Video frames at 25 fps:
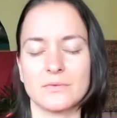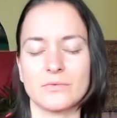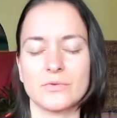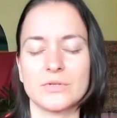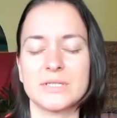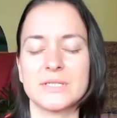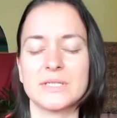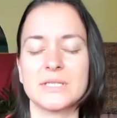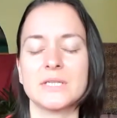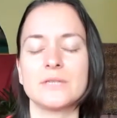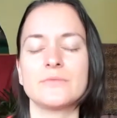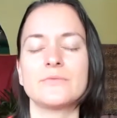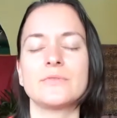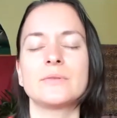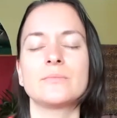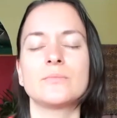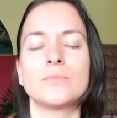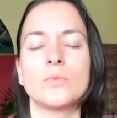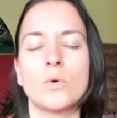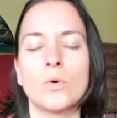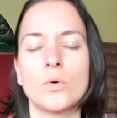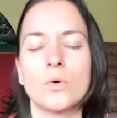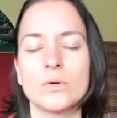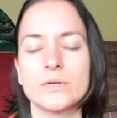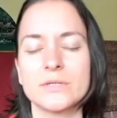receiving
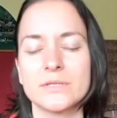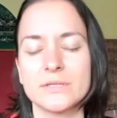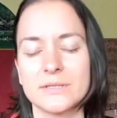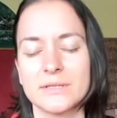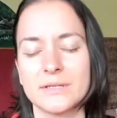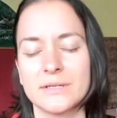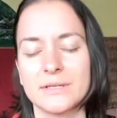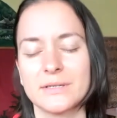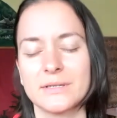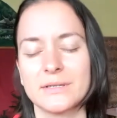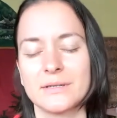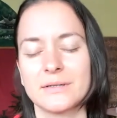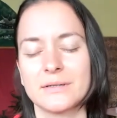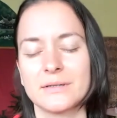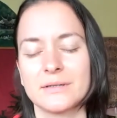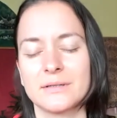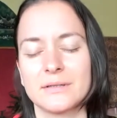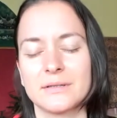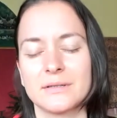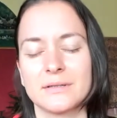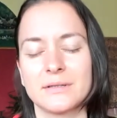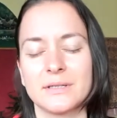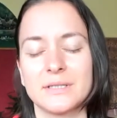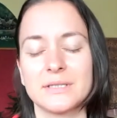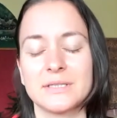mode,
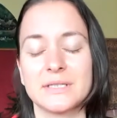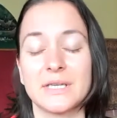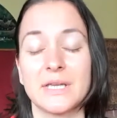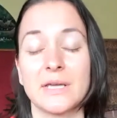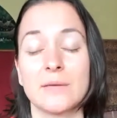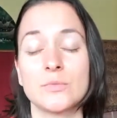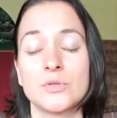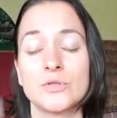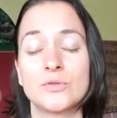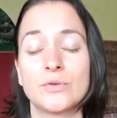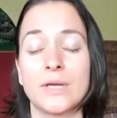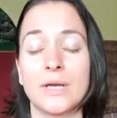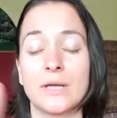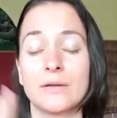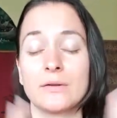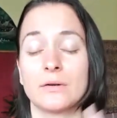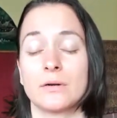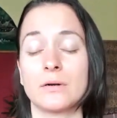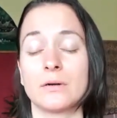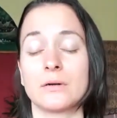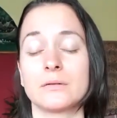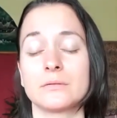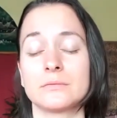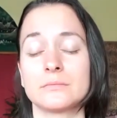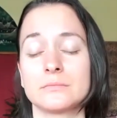it came
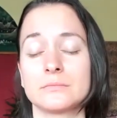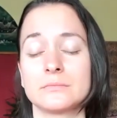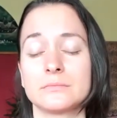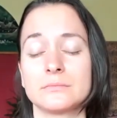together.